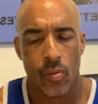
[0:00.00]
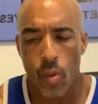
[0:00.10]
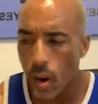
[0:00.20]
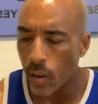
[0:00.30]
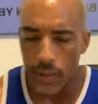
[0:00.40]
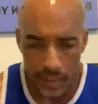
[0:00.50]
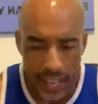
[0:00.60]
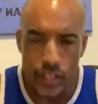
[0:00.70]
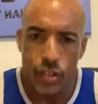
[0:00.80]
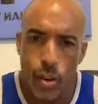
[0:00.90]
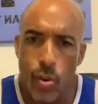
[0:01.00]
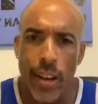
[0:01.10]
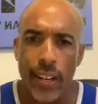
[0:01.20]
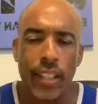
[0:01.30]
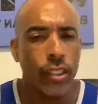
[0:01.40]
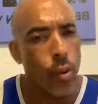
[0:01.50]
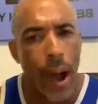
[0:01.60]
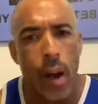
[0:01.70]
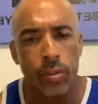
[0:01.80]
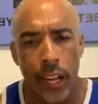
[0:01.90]
Well, let's do it. Let's go
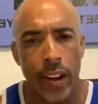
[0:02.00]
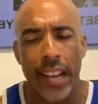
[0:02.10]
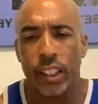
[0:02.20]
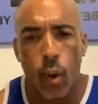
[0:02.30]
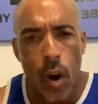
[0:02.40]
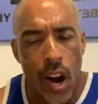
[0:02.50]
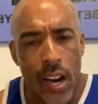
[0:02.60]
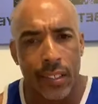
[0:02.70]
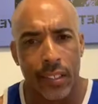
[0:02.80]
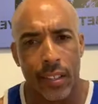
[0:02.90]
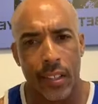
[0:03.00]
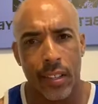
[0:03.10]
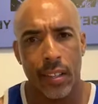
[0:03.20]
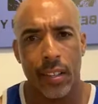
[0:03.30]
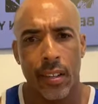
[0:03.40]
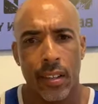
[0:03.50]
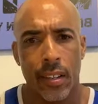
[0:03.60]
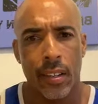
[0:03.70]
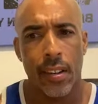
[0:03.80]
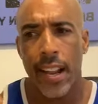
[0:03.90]
out there. Let's go hunt.
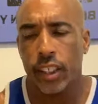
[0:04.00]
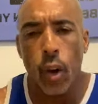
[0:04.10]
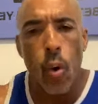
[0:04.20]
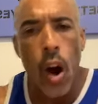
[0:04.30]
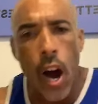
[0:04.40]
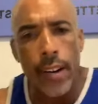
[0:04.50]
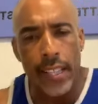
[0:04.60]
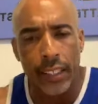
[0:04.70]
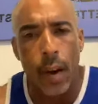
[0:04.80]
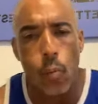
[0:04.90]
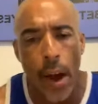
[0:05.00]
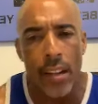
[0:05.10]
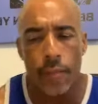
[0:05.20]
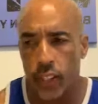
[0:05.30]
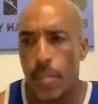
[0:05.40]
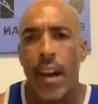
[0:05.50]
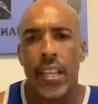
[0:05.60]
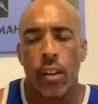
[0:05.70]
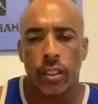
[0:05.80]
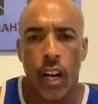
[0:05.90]
Let's go hunt and stop waiting for
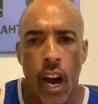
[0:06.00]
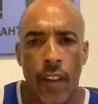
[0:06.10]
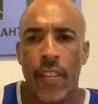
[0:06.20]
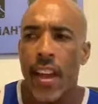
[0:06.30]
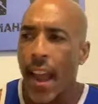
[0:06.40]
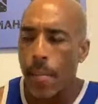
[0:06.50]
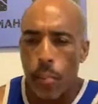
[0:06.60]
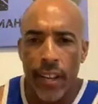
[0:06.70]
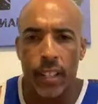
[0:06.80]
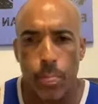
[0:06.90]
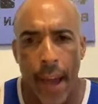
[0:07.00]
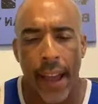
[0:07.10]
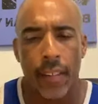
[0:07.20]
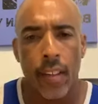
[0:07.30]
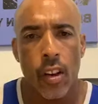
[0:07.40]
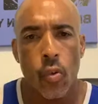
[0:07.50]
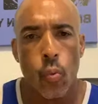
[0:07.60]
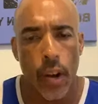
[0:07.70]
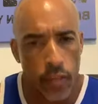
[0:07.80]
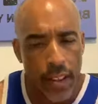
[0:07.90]
somebody else to hunt and bring us back
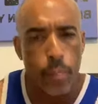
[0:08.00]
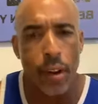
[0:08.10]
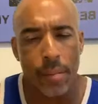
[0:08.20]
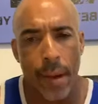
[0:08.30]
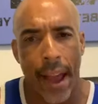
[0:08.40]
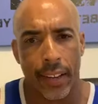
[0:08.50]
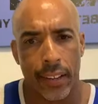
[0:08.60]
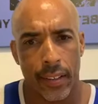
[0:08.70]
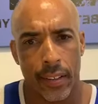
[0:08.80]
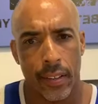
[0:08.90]
whatever they bring back.